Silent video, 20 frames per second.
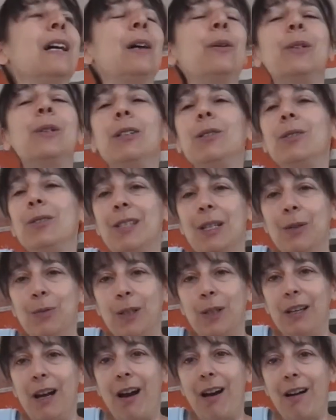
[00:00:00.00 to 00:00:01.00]
guilty
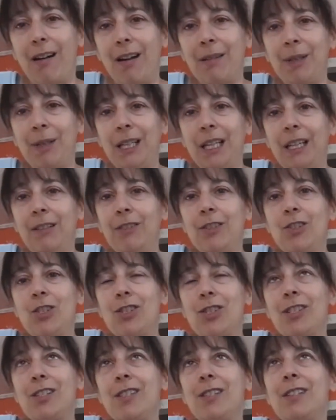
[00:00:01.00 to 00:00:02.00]
we are. I mean, even
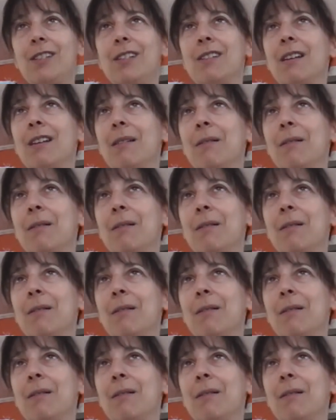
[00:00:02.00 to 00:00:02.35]
just